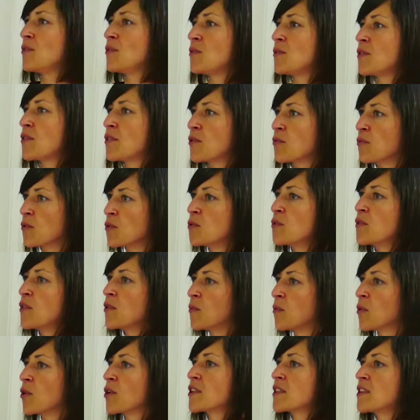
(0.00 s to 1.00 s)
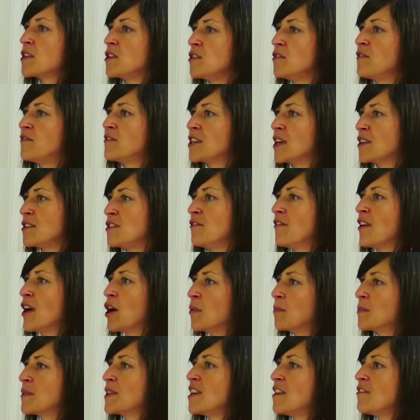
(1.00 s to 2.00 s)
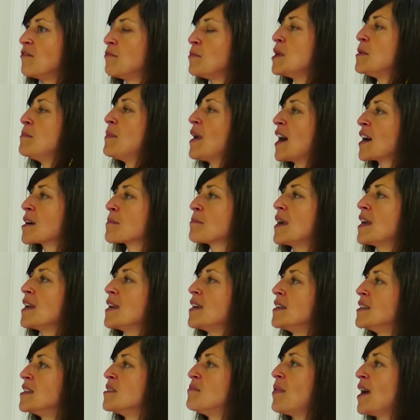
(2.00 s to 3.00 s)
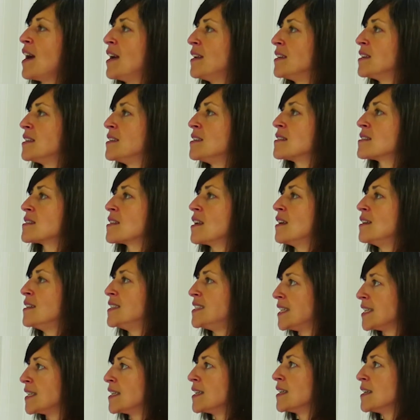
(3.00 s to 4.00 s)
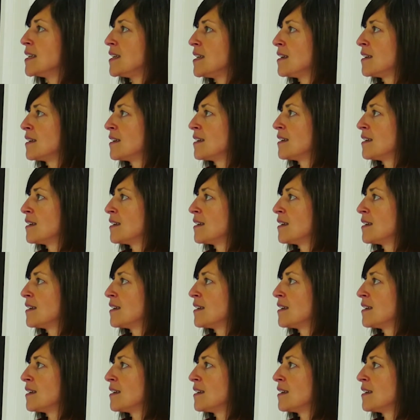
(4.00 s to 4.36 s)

through the work that you've done, you've helped give me back my independence and dignity.